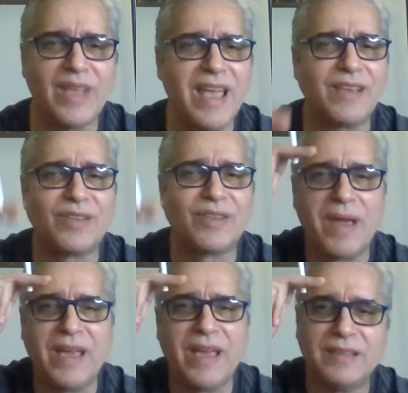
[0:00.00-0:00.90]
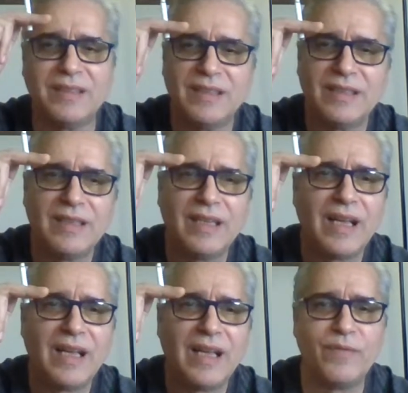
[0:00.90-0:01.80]
Thank you, man.
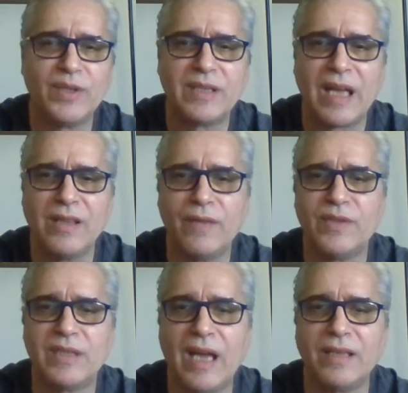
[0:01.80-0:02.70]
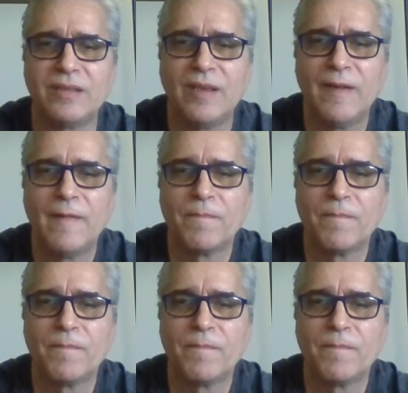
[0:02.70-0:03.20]
I love you. I love you guys.